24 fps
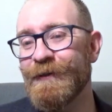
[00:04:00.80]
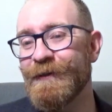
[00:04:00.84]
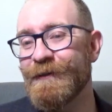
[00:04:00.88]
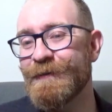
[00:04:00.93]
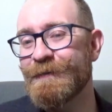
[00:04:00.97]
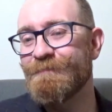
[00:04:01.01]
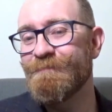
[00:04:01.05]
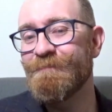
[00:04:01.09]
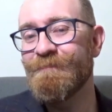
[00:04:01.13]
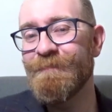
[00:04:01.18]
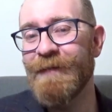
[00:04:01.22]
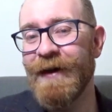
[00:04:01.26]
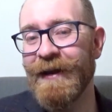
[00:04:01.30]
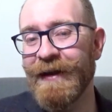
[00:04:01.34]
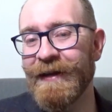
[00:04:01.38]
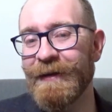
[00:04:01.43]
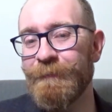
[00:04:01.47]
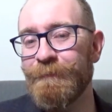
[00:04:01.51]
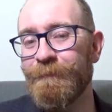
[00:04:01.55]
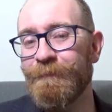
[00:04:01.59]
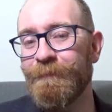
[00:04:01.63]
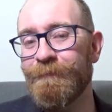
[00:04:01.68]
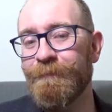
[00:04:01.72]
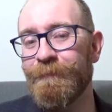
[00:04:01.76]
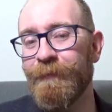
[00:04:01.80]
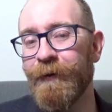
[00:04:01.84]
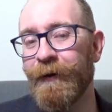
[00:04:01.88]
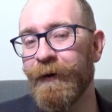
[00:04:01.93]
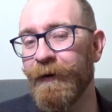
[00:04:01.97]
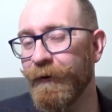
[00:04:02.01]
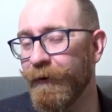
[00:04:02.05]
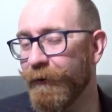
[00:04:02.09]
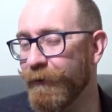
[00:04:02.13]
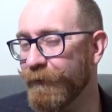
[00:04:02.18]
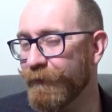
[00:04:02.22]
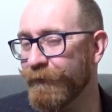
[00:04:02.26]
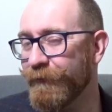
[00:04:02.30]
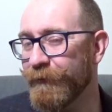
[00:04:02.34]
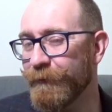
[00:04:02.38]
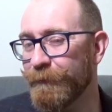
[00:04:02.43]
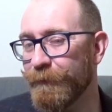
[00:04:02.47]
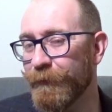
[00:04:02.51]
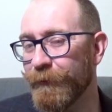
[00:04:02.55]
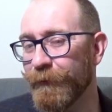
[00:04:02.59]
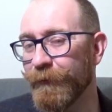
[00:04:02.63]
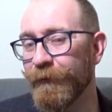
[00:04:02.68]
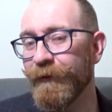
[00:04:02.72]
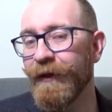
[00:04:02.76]
as many
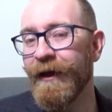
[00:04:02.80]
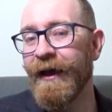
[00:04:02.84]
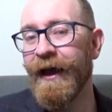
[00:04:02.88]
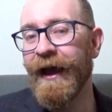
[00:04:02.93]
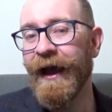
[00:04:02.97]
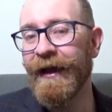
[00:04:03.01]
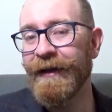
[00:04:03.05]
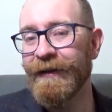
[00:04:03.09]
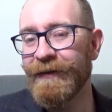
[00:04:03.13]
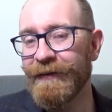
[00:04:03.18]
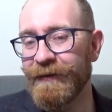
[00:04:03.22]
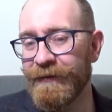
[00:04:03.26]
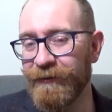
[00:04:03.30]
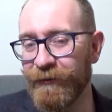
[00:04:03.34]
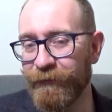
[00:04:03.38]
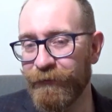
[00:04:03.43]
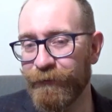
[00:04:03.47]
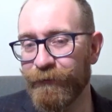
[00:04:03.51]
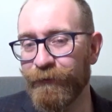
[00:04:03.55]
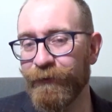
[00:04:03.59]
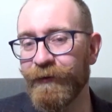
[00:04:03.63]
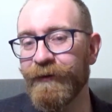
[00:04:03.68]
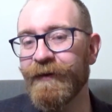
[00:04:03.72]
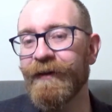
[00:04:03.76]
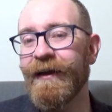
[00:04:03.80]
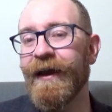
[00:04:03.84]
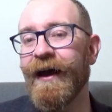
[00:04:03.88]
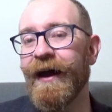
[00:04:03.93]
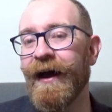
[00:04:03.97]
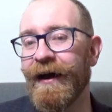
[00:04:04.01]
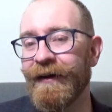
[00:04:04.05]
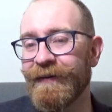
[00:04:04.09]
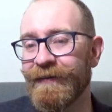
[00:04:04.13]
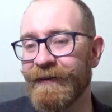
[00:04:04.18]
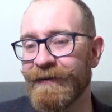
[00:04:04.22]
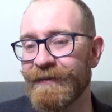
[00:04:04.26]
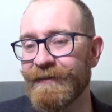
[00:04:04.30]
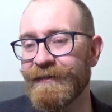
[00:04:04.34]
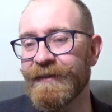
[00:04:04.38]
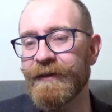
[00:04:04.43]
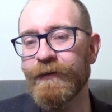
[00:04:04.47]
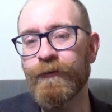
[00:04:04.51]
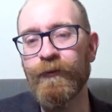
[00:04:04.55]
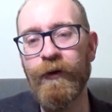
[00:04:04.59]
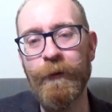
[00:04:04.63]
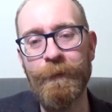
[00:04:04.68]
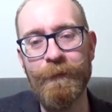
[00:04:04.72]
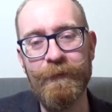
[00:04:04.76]
possible and different
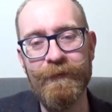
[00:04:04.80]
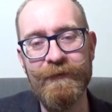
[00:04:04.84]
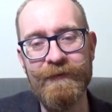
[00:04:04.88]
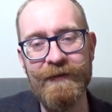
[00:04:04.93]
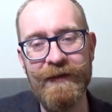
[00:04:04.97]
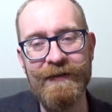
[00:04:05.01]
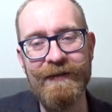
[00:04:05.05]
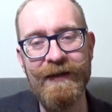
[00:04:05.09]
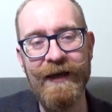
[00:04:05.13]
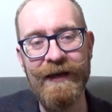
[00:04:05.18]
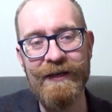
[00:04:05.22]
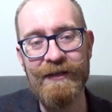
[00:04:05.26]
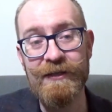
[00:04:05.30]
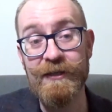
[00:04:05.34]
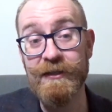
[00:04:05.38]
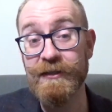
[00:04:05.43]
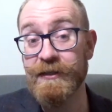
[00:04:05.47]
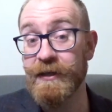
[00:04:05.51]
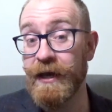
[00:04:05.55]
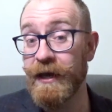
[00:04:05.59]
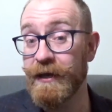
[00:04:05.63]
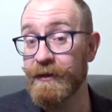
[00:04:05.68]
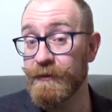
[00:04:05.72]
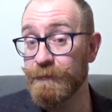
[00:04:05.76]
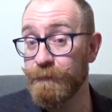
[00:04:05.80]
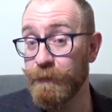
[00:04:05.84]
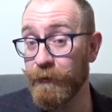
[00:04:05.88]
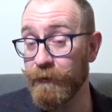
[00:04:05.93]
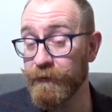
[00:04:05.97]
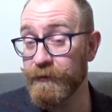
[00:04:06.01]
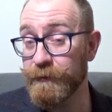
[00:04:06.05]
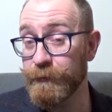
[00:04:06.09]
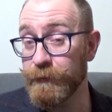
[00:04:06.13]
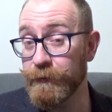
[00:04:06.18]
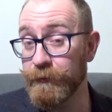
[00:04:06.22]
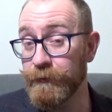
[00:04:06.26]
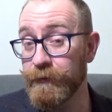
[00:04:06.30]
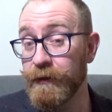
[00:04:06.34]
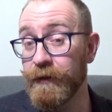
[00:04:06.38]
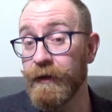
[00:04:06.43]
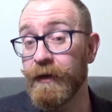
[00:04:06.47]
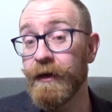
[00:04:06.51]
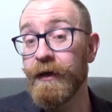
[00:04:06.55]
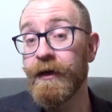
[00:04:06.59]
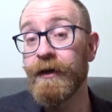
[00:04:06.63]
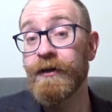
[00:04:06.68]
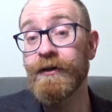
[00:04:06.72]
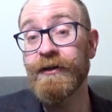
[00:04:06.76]
artistic representations as possible
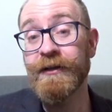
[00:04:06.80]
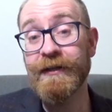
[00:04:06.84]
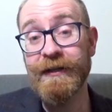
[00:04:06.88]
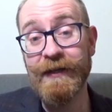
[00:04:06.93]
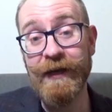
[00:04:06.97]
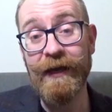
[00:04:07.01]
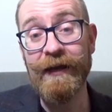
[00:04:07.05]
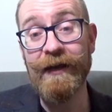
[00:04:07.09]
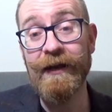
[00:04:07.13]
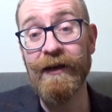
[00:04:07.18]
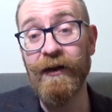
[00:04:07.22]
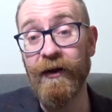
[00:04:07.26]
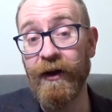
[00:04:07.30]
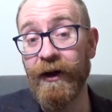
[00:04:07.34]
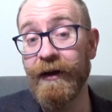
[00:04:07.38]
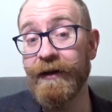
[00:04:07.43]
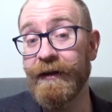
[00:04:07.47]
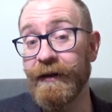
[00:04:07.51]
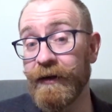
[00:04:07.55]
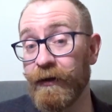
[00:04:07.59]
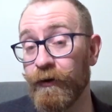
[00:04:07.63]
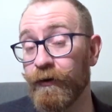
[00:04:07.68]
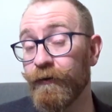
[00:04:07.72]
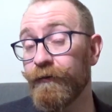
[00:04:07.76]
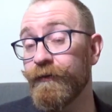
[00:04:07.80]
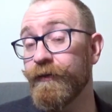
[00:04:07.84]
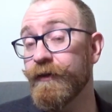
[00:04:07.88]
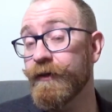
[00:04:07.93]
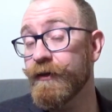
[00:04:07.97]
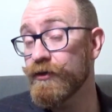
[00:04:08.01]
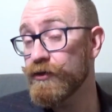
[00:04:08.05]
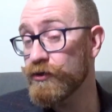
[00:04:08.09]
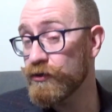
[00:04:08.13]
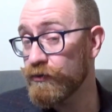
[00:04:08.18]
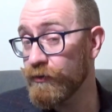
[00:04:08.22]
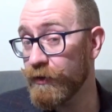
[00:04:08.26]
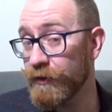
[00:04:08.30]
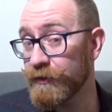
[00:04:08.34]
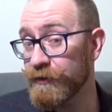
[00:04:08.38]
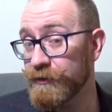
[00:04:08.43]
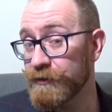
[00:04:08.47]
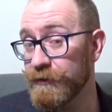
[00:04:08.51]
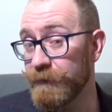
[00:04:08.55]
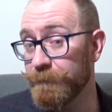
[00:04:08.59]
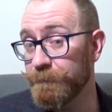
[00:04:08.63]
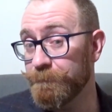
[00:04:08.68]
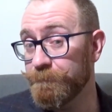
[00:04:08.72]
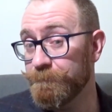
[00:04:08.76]
to get an idea of the
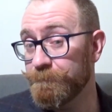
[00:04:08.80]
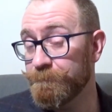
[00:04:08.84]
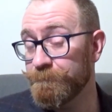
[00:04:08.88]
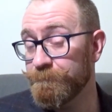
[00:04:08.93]
construction.